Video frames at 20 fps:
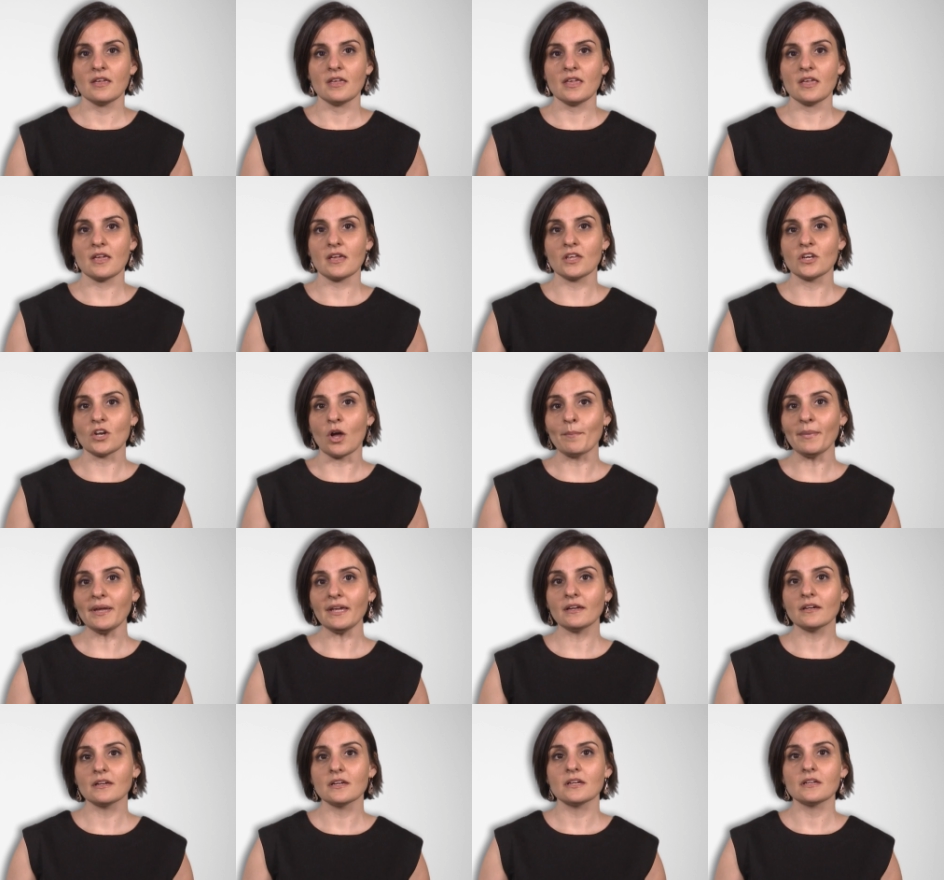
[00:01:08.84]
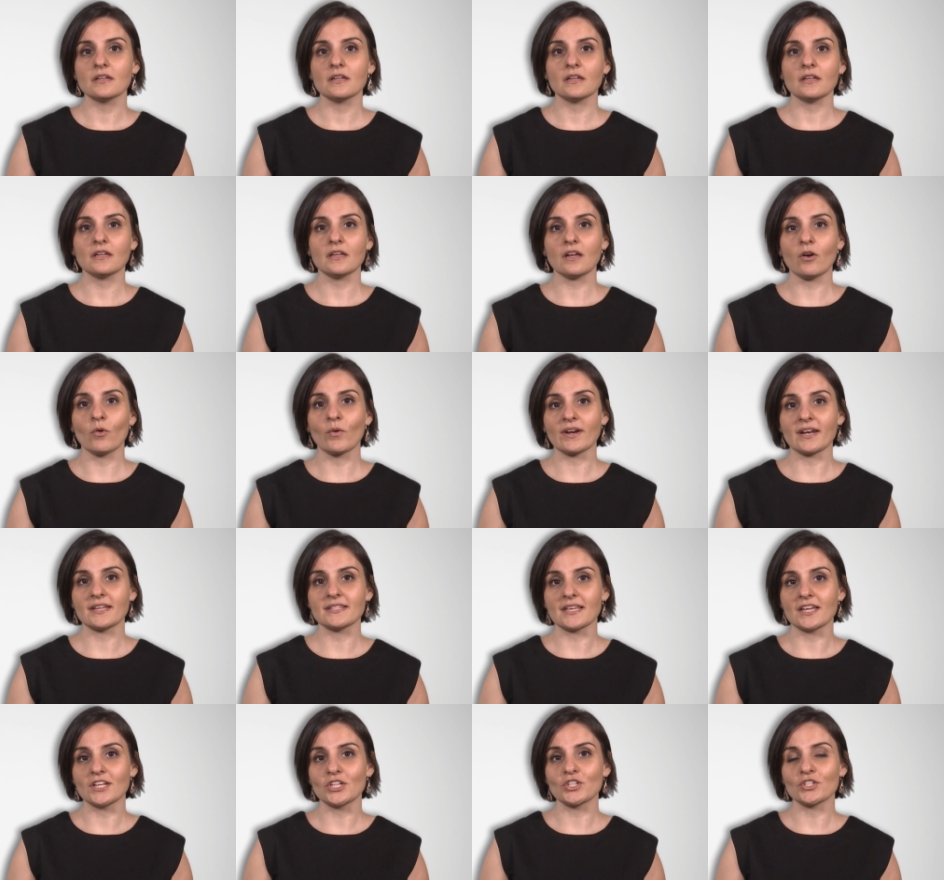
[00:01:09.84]
economic,
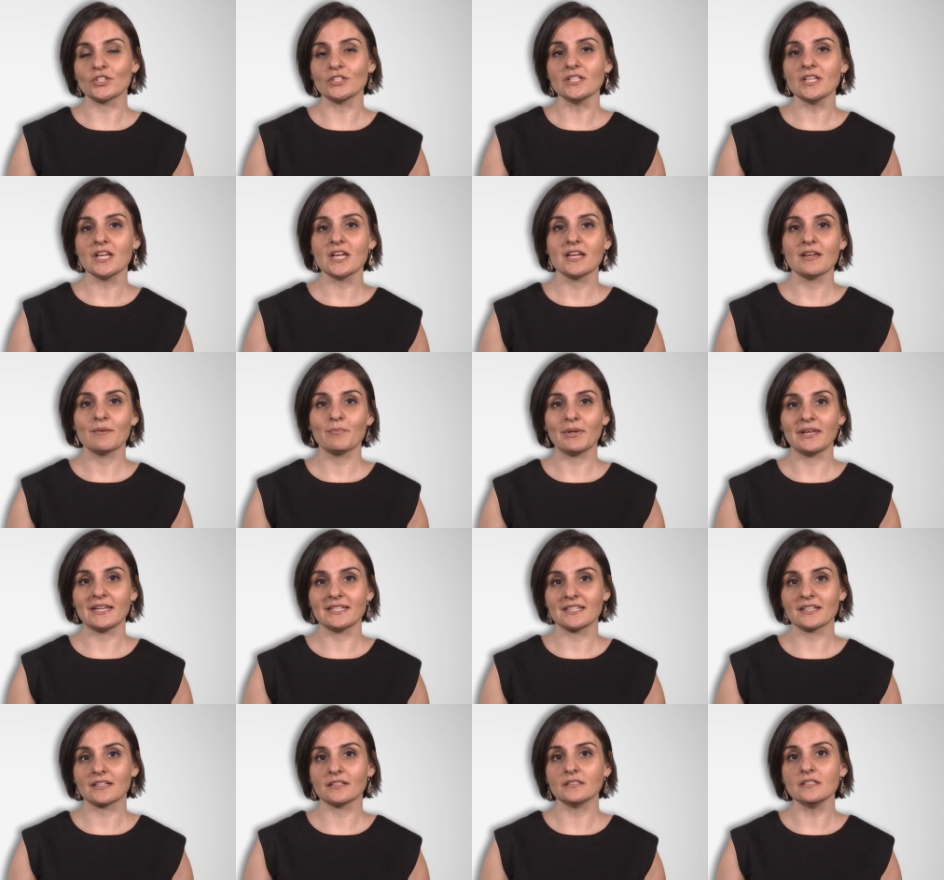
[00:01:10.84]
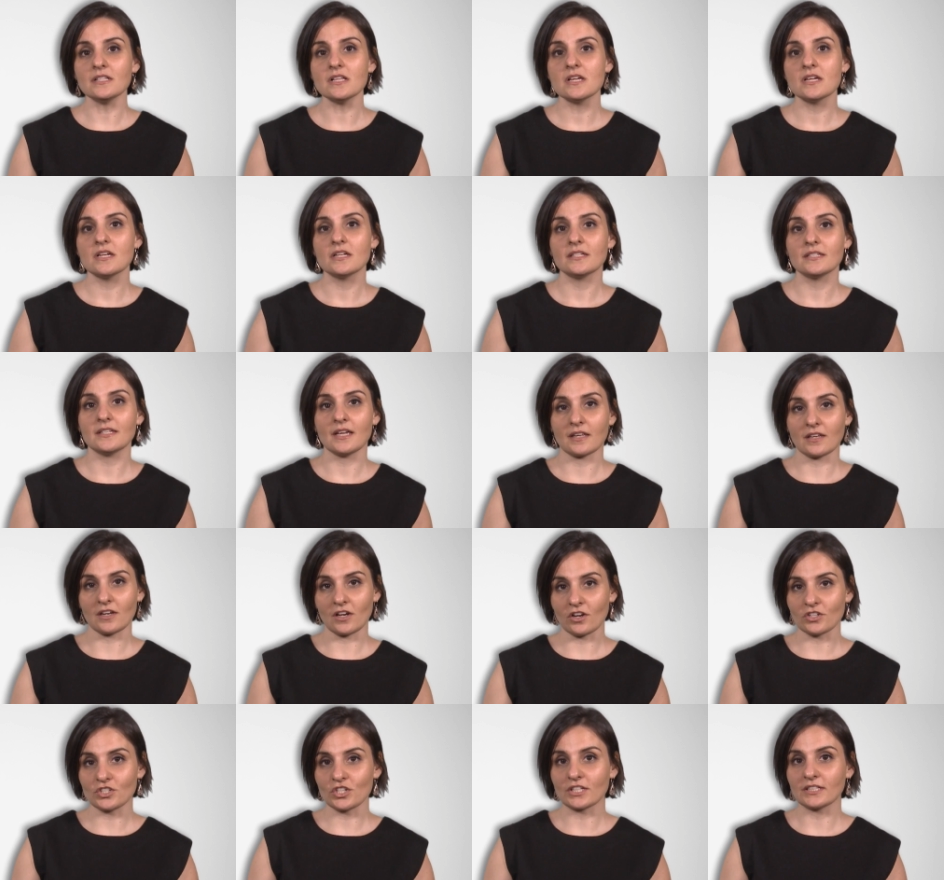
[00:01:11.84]
organisational, political,
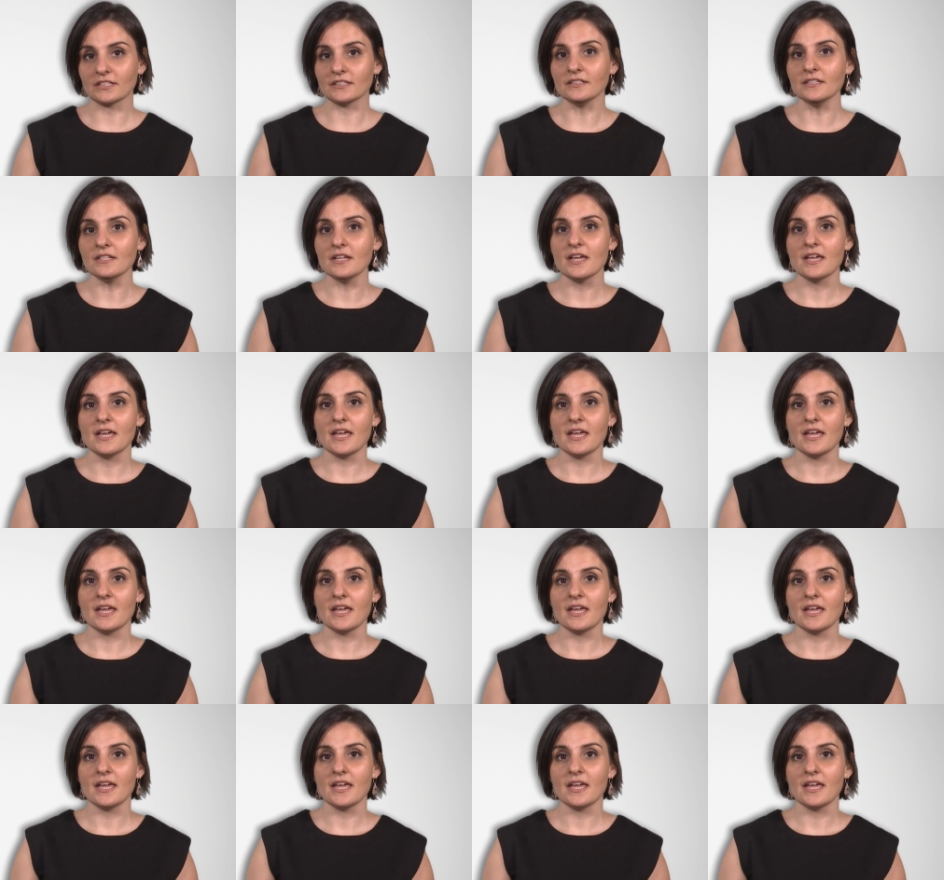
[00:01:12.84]
technological,